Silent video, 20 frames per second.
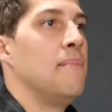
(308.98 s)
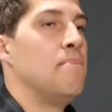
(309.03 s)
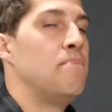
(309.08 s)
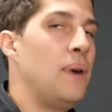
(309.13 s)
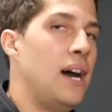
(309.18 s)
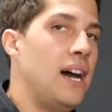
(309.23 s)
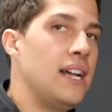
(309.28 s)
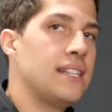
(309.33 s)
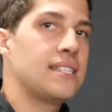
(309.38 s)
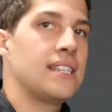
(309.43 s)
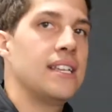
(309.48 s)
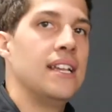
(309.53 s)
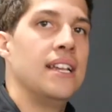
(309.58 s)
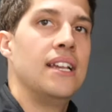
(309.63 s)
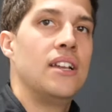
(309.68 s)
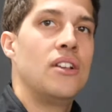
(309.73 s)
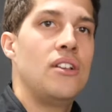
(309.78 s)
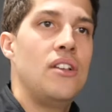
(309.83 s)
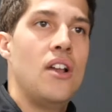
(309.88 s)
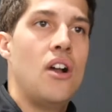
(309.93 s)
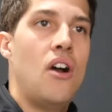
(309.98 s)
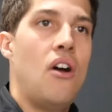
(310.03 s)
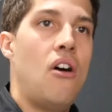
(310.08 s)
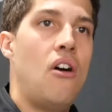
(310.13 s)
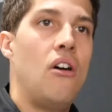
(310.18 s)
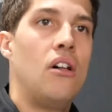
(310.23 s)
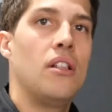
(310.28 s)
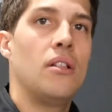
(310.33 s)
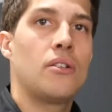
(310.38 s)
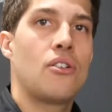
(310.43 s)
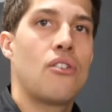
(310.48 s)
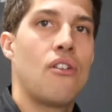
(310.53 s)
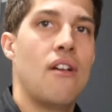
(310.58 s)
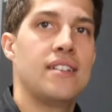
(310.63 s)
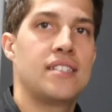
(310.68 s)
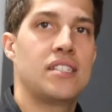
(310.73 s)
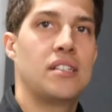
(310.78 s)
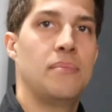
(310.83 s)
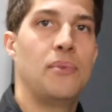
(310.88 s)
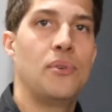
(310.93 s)
But all
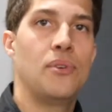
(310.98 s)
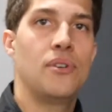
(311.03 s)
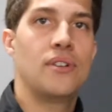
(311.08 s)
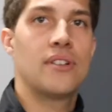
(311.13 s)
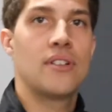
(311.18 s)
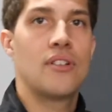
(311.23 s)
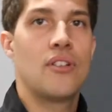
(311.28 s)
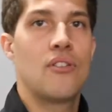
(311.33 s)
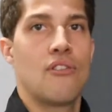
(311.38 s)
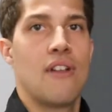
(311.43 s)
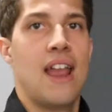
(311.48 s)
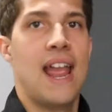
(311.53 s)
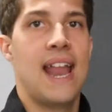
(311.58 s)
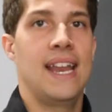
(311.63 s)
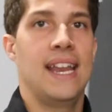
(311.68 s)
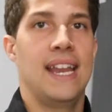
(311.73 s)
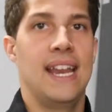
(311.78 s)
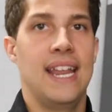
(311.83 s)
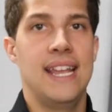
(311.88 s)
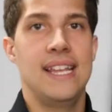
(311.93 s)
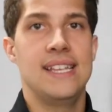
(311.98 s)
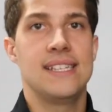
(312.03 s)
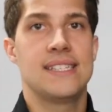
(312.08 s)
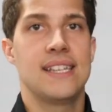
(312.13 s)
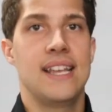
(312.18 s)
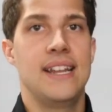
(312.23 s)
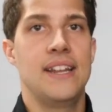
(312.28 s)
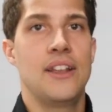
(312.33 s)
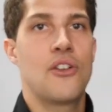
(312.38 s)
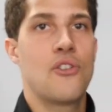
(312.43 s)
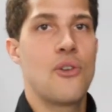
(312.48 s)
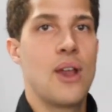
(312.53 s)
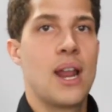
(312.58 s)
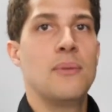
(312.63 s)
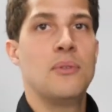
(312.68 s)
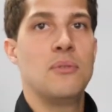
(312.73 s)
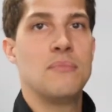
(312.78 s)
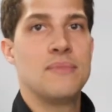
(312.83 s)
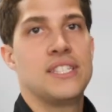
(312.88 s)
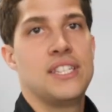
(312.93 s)
across the board, granite is an
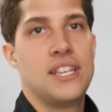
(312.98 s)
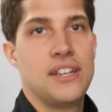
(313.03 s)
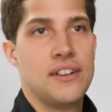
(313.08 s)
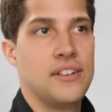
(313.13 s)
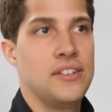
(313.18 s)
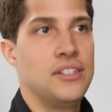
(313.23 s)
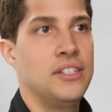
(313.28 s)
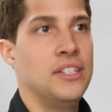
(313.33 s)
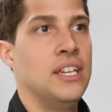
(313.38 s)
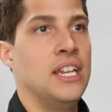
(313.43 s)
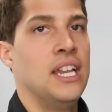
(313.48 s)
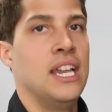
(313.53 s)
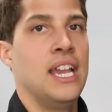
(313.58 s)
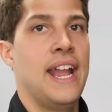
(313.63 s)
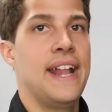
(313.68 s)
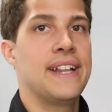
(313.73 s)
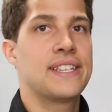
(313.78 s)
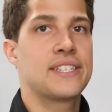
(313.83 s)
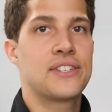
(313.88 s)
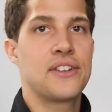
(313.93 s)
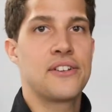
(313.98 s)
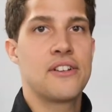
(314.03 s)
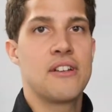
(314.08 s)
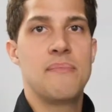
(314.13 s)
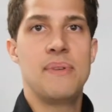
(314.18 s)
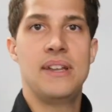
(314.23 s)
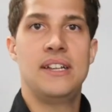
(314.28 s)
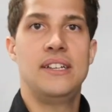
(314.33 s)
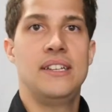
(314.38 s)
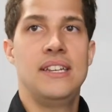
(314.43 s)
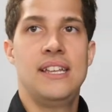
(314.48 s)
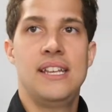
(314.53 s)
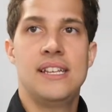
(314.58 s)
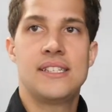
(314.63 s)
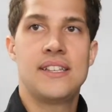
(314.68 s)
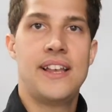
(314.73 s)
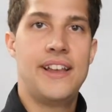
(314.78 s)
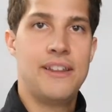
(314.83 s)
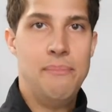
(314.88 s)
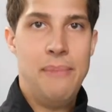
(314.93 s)
incredible material. Its durability
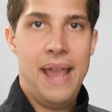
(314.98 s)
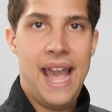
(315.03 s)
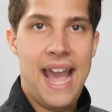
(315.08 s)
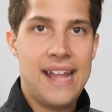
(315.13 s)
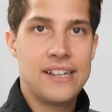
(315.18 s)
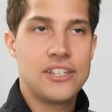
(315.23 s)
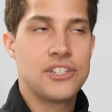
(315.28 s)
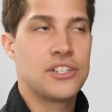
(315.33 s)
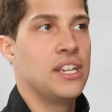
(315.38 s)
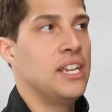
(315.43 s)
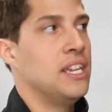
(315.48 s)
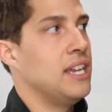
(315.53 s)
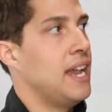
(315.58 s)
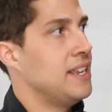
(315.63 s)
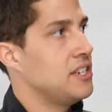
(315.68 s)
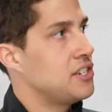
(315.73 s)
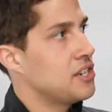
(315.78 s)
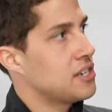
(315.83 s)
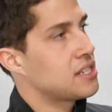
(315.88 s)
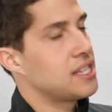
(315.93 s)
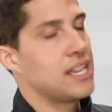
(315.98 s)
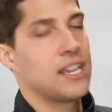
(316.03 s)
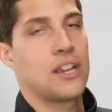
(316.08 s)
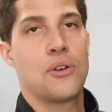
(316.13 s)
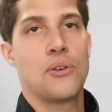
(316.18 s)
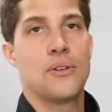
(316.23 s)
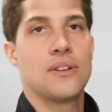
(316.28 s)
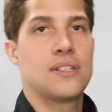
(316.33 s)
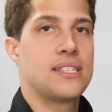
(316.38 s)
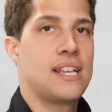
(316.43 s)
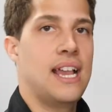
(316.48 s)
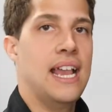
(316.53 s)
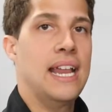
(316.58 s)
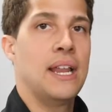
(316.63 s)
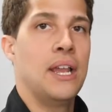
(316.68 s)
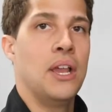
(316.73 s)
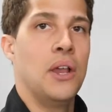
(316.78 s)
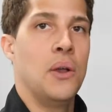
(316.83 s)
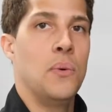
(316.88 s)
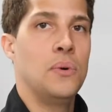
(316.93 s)
is unmatched, and just like quartzite,
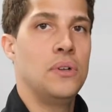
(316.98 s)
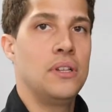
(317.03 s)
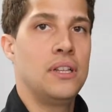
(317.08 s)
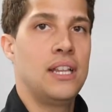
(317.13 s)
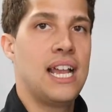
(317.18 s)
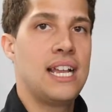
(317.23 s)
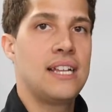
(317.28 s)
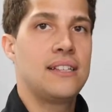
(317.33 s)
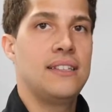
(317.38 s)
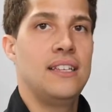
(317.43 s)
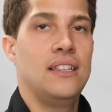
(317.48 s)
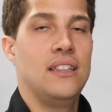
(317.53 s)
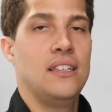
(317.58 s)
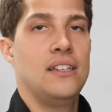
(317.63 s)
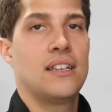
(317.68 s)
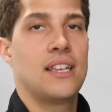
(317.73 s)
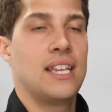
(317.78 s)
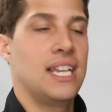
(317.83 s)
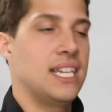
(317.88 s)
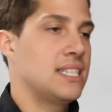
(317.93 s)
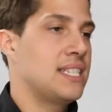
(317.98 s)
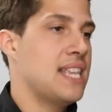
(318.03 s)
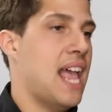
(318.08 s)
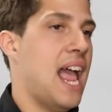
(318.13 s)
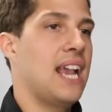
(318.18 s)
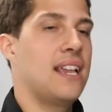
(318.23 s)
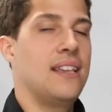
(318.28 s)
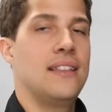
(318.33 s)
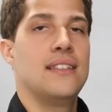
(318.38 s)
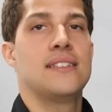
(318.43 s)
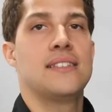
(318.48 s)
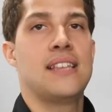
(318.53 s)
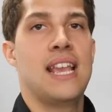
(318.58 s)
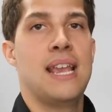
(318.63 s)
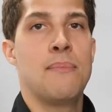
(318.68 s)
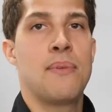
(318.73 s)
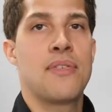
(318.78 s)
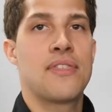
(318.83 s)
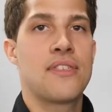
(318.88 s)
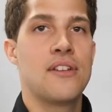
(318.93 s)
will likely look exactly the
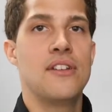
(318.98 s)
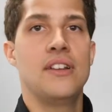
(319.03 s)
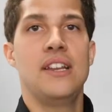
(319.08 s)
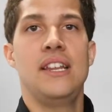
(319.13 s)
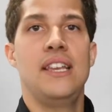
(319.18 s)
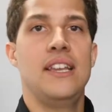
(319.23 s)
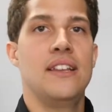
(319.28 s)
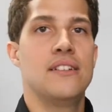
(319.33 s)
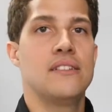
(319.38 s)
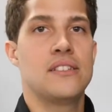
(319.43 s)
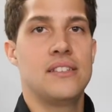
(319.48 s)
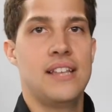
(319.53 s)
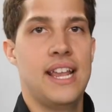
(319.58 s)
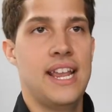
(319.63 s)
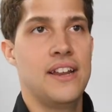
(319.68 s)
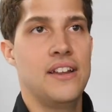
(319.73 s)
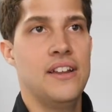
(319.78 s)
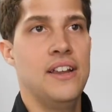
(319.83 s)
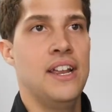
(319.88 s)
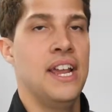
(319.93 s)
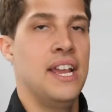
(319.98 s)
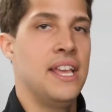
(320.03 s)
same 30 years later